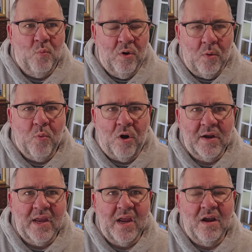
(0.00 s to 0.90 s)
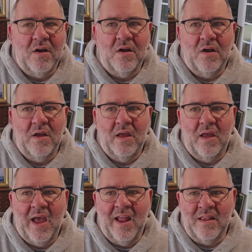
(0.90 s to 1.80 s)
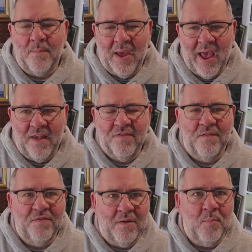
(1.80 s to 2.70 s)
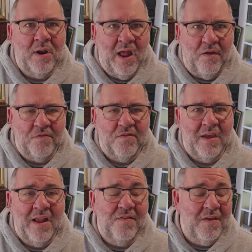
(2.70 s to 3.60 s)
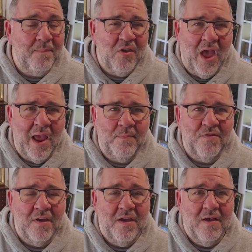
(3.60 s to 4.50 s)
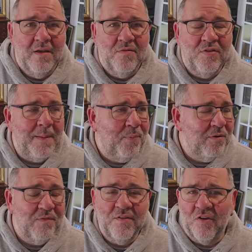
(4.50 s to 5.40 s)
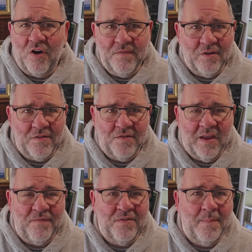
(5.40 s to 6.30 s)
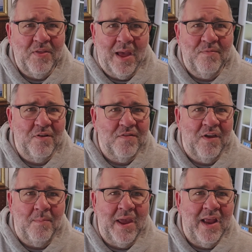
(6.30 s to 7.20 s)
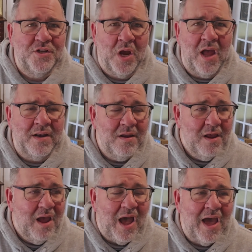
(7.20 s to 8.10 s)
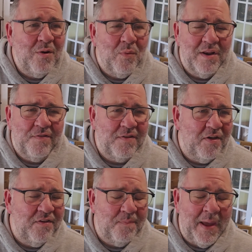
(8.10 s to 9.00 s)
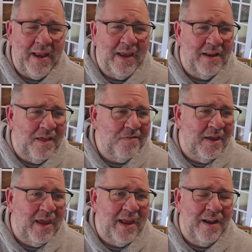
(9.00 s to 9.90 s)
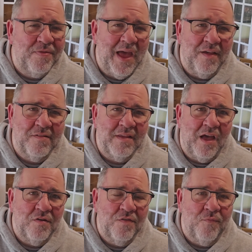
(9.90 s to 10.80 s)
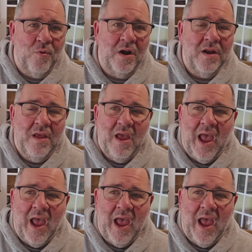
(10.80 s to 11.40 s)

We're working at the behest of someone else. And sometimes they put reserves on stuff. Sometimes they'll tell me, hey, John, I don't want to sell this painting unless I can get $1,000 for it.